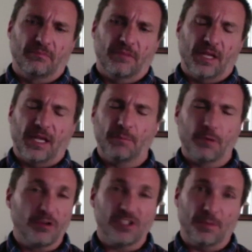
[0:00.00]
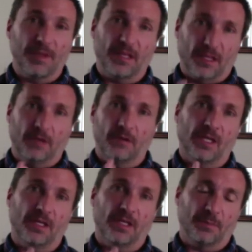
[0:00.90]
it proves to me that you
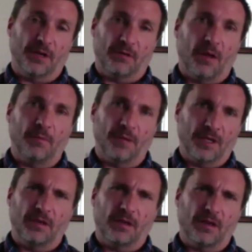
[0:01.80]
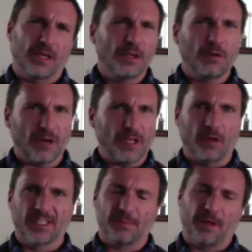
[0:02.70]
need to be, and you already know this, by the